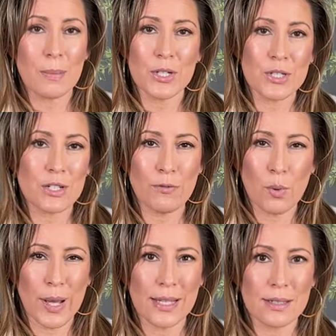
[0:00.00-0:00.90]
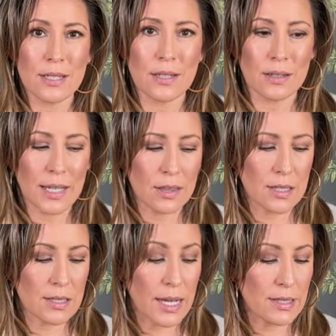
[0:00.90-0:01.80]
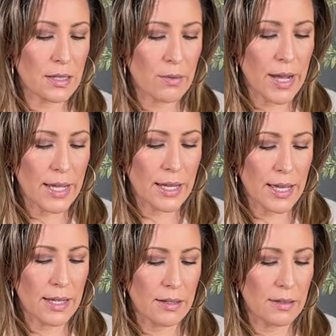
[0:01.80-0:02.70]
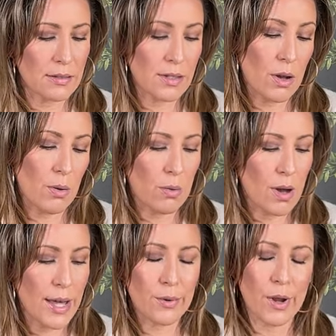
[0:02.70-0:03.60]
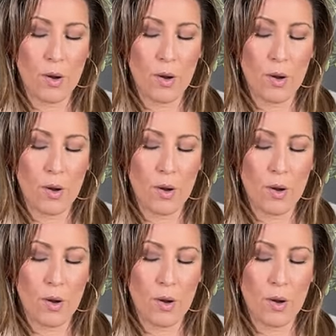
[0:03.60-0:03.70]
There's different ways to get the sizing right, and so I don't know,